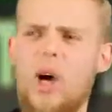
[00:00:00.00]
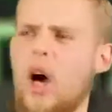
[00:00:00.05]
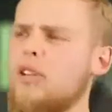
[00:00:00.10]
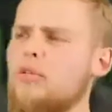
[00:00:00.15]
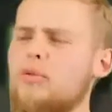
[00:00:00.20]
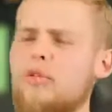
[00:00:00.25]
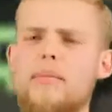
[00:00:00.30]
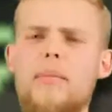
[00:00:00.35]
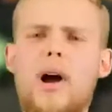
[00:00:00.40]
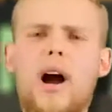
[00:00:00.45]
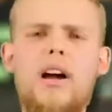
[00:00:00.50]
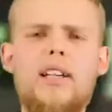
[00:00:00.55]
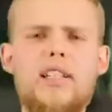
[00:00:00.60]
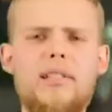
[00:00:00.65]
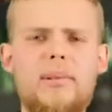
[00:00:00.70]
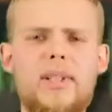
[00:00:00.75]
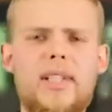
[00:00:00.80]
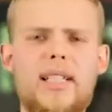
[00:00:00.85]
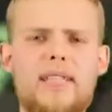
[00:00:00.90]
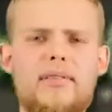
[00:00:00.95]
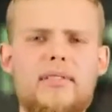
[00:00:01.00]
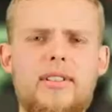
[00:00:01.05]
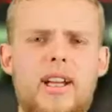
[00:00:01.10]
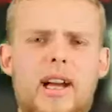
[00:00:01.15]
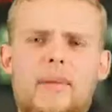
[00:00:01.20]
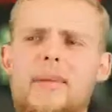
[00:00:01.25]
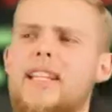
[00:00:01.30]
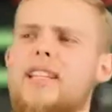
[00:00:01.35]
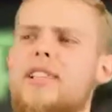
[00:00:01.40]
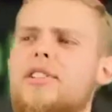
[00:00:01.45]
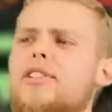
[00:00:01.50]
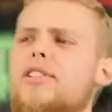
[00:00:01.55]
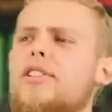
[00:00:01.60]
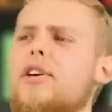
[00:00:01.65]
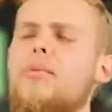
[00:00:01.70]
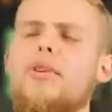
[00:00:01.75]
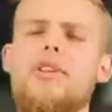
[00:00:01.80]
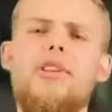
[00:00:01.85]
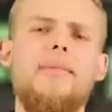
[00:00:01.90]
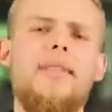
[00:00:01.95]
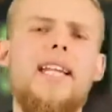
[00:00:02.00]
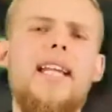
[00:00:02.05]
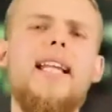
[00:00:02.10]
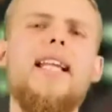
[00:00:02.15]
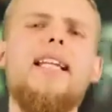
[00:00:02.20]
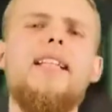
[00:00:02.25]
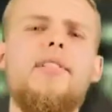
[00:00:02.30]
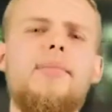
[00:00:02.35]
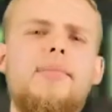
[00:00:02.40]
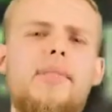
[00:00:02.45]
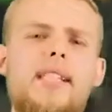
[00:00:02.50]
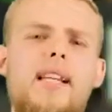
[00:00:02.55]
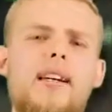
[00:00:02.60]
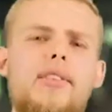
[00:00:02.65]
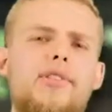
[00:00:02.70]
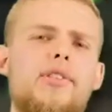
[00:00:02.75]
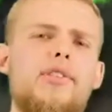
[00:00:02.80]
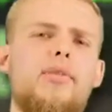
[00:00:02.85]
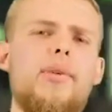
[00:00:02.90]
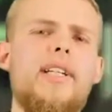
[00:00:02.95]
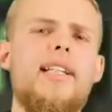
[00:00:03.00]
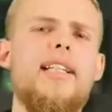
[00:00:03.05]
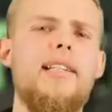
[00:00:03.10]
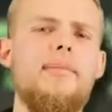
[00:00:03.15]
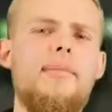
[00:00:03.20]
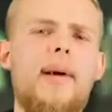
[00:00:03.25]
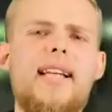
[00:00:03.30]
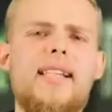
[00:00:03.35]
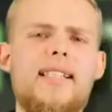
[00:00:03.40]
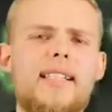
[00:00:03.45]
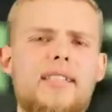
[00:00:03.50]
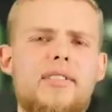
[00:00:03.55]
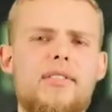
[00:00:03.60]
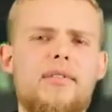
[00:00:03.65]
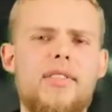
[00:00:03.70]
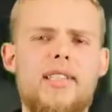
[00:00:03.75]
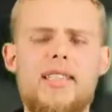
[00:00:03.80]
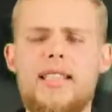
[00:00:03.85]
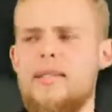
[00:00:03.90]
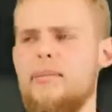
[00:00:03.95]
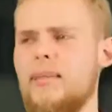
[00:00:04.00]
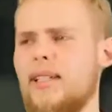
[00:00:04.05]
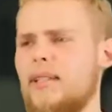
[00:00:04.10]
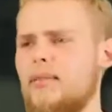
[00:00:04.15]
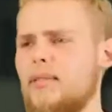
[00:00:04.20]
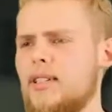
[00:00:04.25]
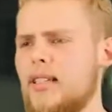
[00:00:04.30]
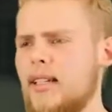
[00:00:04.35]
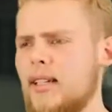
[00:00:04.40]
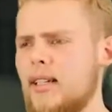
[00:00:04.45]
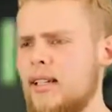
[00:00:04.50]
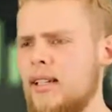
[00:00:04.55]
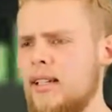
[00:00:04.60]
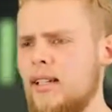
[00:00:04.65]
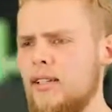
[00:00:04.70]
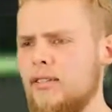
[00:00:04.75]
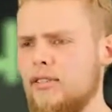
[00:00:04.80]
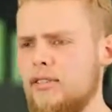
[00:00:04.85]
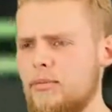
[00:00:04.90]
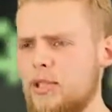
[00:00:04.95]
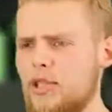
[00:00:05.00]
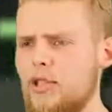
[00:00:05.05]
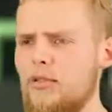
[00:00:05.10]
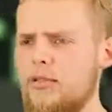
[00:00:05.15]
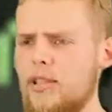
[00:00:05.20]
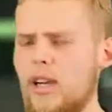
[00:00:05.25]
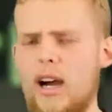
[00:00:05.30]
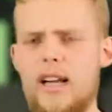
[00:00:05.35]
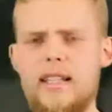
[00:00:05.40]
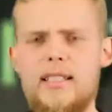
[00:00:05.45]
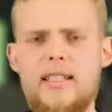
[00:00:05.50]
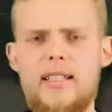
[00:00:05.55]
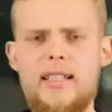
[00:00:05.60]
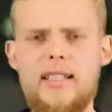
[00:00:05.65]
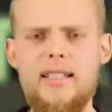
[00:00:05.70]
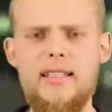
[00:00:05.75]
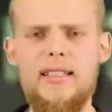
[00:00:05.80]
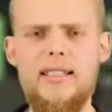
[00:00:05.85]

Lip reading: Unremarkable even. I mean, you don't want them killing themselves on a weekly basis, obviously, but it was from two guys that